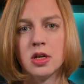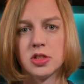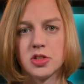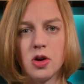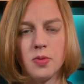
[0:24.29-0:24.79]

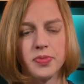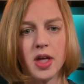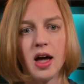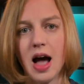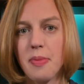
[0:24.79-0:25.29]
So,
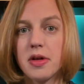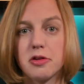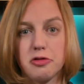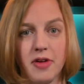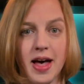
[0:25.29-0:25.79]
I'm not a
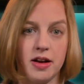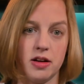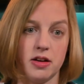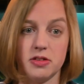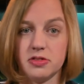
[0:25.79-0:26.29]
fan
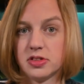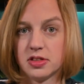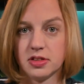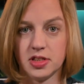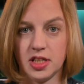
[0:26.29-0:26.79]
of
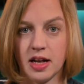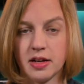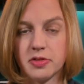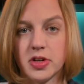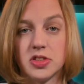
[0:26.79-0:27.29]
The
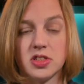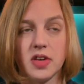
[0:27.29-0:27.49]
Satanic Verses.